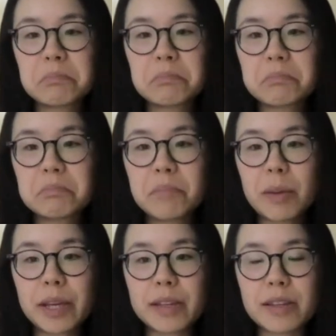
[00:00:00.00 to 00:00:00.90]

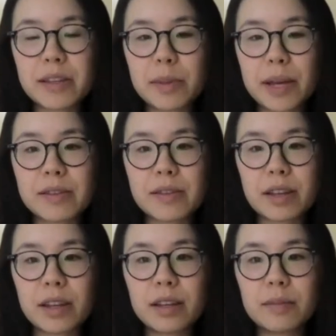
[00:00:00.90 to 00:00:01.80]
maybe isn't the best
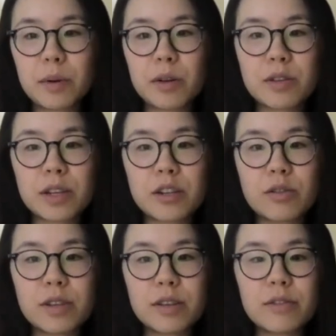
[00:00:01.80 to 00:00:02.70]
thing, most
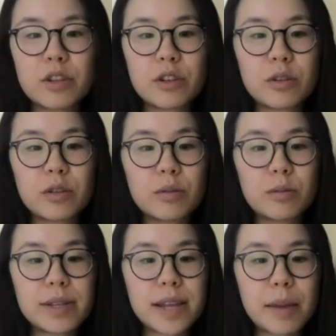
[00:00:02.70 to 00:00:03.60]
conducive to
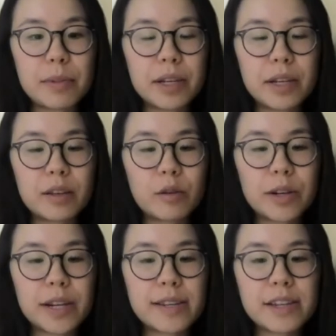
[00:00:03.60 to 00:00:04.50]
what's happening at the
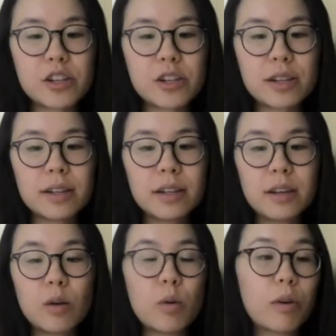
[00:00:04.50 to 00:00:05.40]
organization,
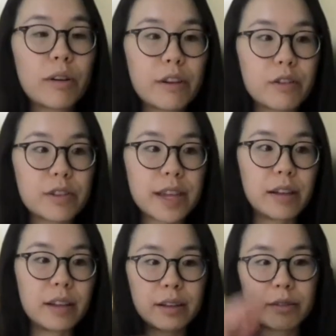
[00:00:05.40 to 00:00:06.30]
or they're
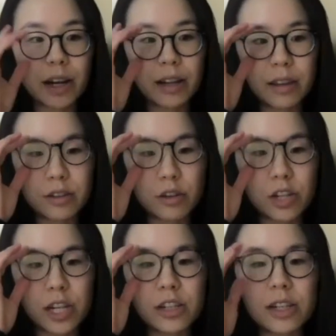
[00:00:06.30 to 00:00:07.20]
scaling, right? Things are
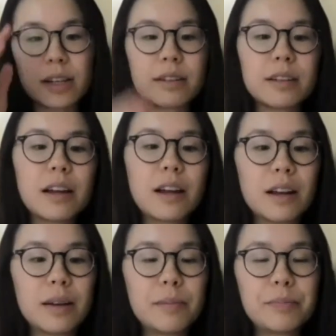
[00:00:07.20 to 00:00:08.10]
changing.
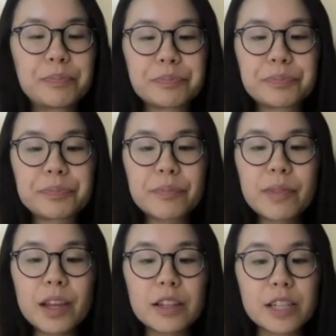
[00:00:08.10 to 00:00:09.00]

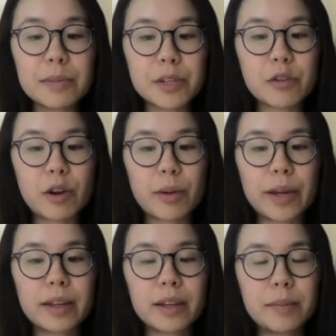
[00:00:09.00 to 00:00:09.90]
The team is
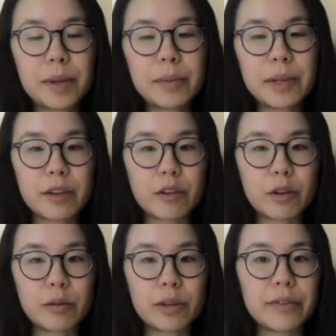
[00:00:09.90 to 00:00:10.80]
growing, and maybe they're
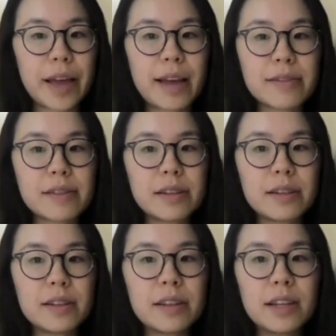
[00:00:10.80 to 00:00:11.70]
growing really fast,
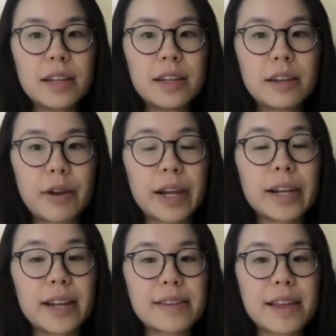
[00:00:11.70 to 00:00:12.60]
and they
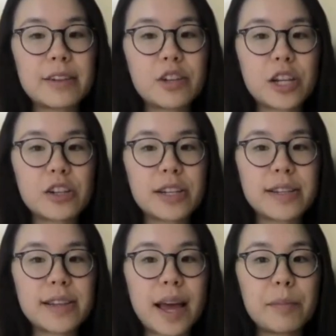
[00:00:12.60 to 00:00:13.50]
recognize that change needs
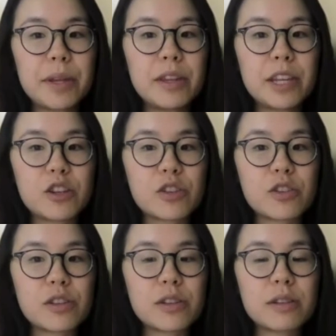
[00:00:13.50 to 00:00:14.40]
to happen. They
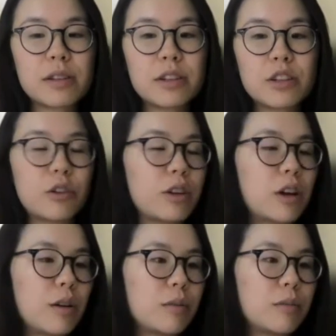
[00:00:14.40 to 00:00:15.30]
just don't
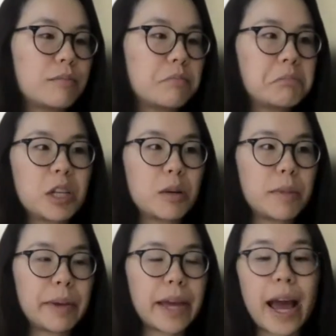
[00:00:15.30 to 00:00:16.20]
know,
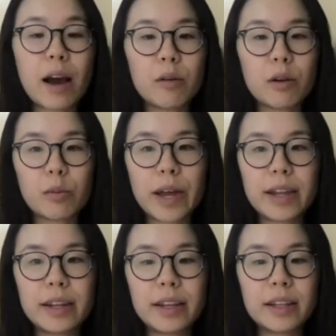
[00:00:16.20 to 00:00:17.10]
maybe how or
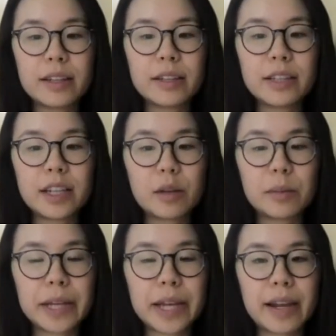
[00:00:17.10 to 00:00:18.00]
when, and need a little bit
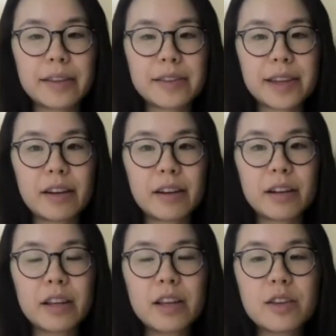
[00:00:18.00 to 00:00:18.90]
of guidance there.
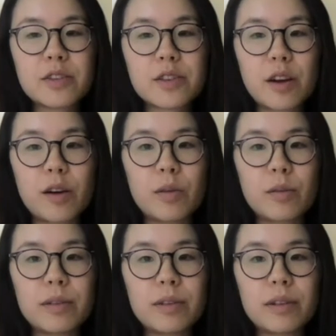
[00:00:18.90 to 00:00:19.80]
So,
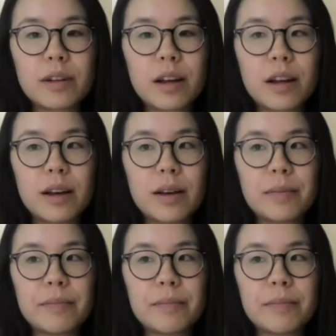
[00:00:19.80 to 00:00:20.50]
I'll